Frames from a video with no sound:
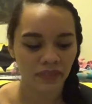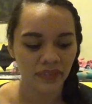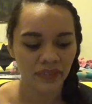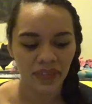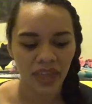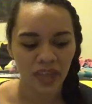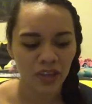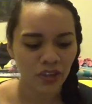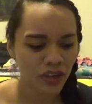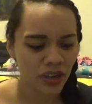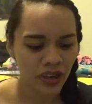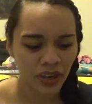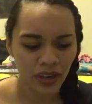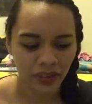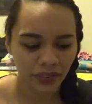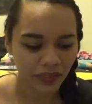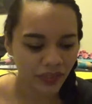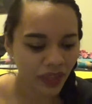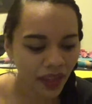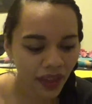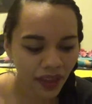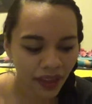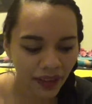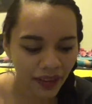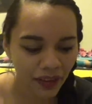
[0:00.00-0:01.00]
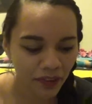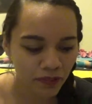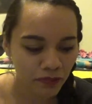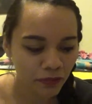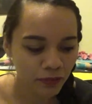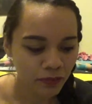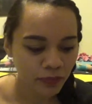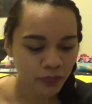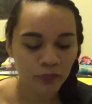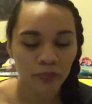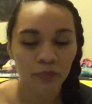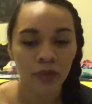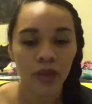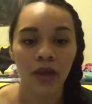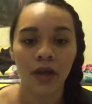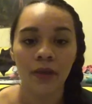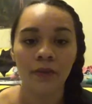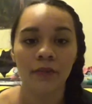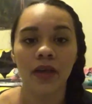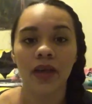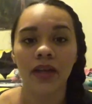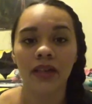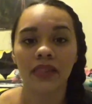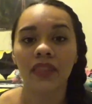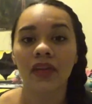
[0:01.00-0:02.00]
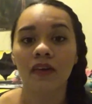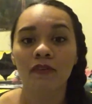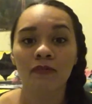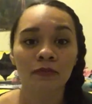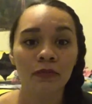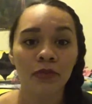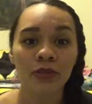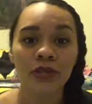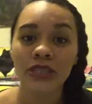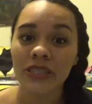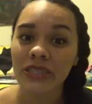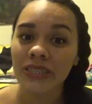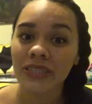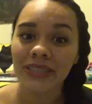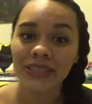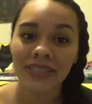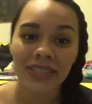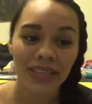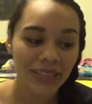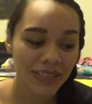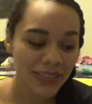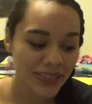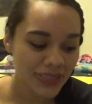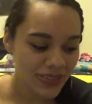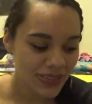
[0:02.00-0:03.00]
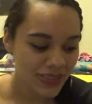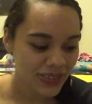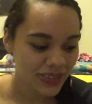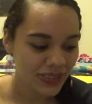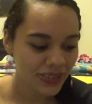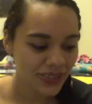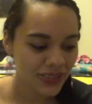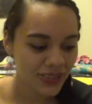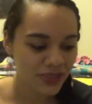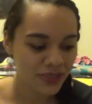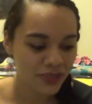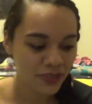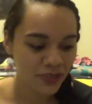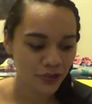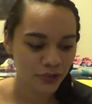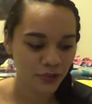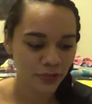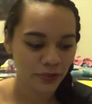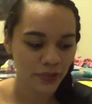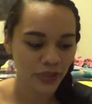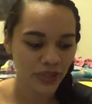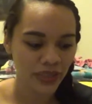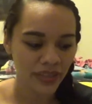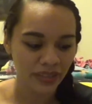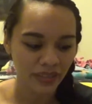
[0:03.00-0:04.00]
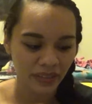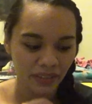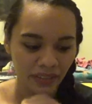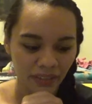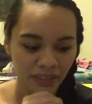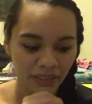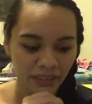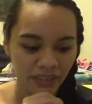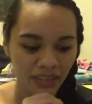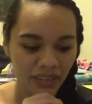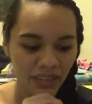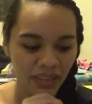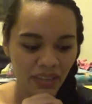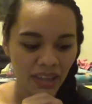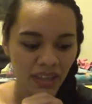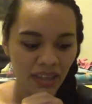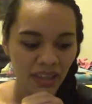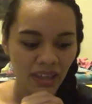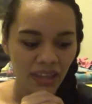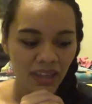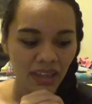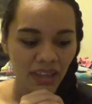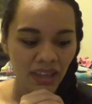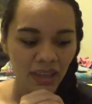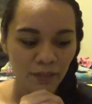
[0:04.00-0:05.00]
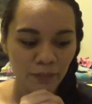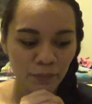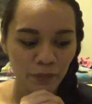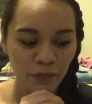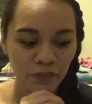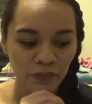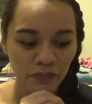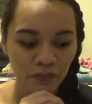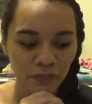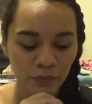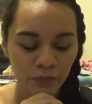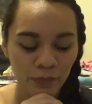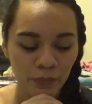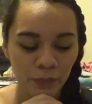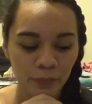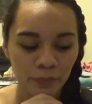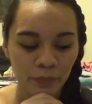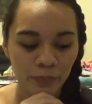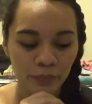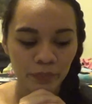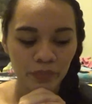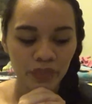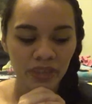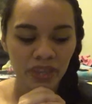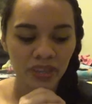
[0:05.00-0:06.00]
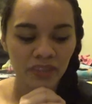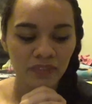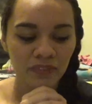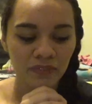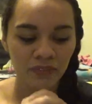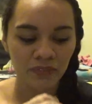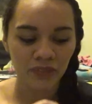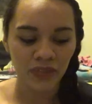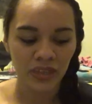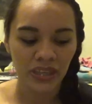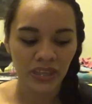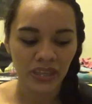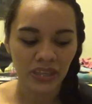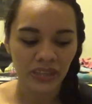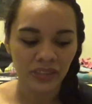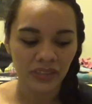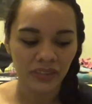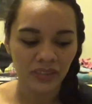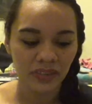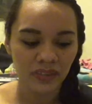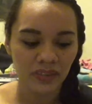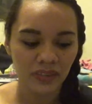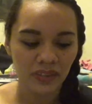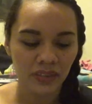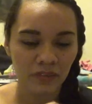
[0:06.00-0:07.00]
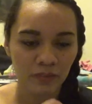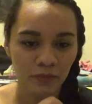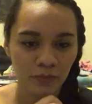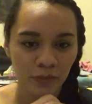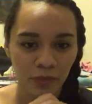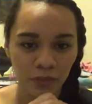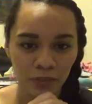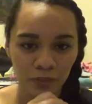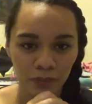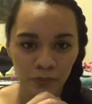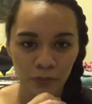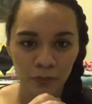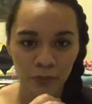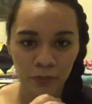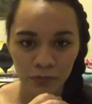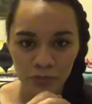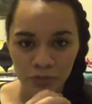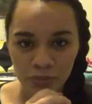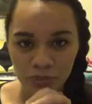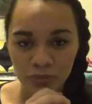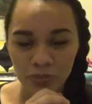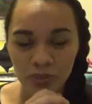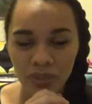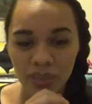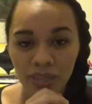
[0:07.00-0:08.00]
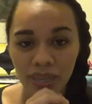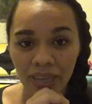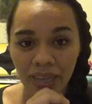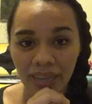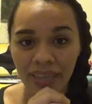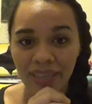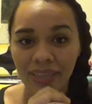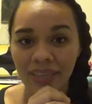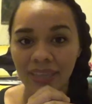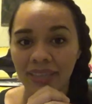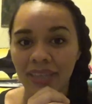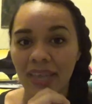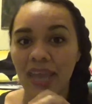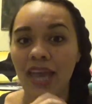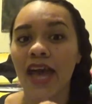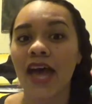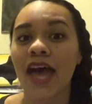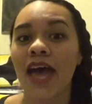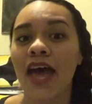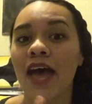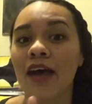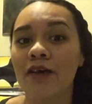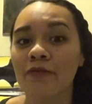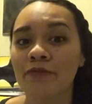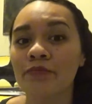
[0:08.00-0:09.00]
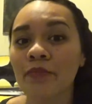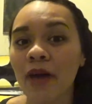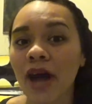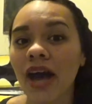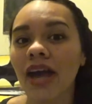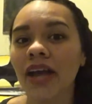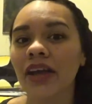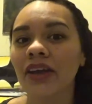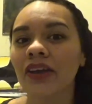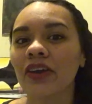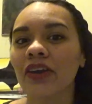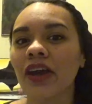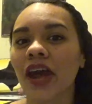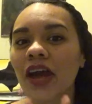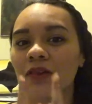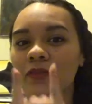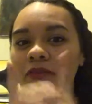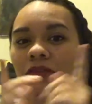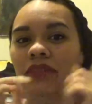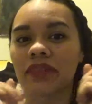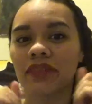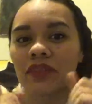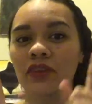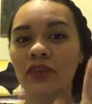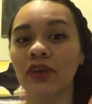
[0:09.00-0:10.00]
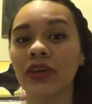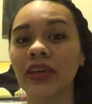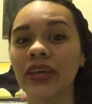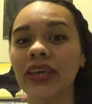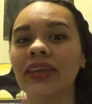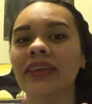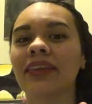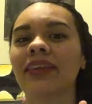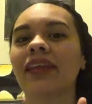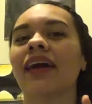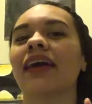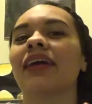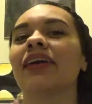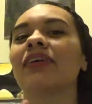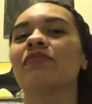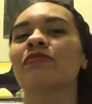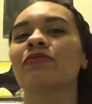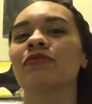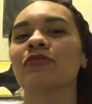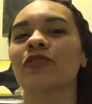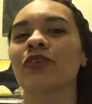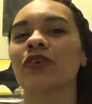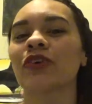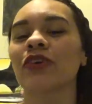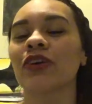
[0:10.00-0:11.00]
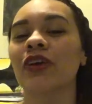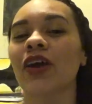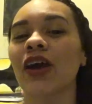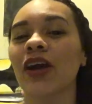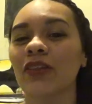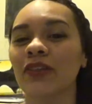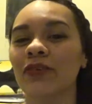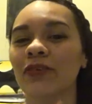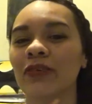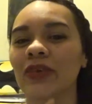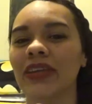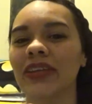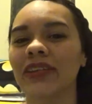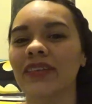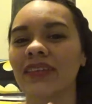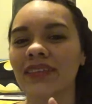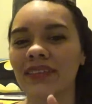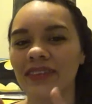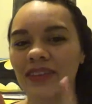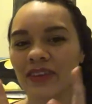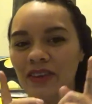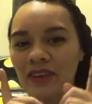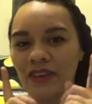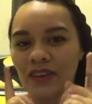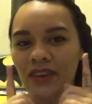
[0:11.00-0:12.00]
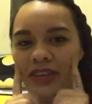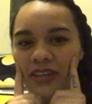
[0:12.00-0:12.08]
Saturday Night Live. I love Pushing Daisies too, and I'm also a big fan of American Horror Story and Empire. I was Cookie and Lion for Halloween this year.